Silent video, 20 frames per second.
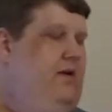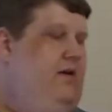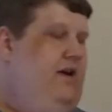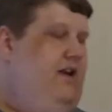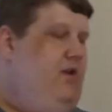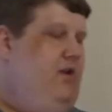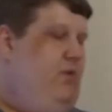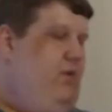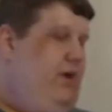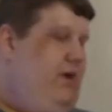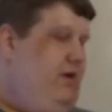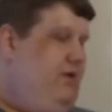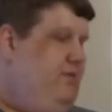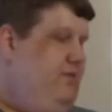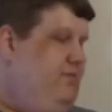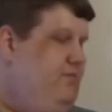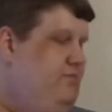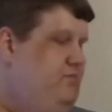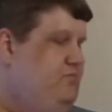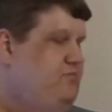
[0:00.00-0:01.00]
Anyway,
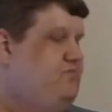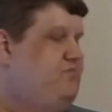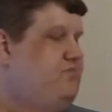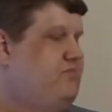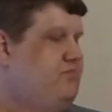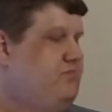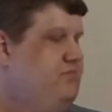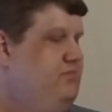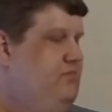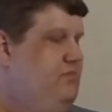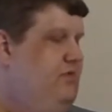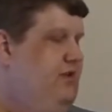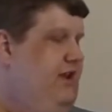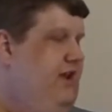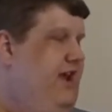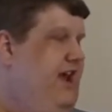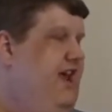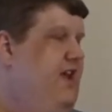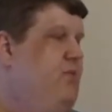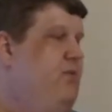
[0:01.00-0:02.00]

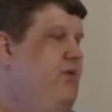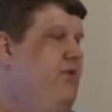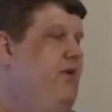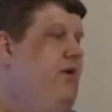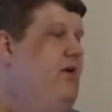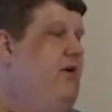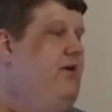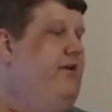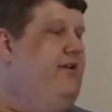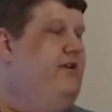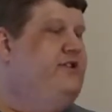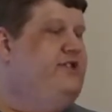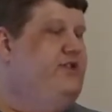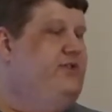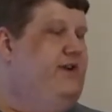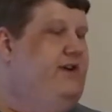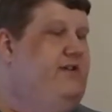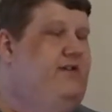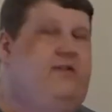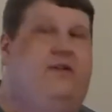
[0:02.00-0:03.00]
as with all energy
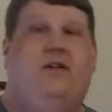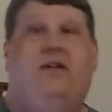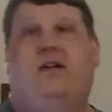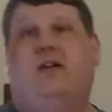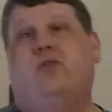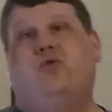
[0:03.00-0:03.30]
drinks,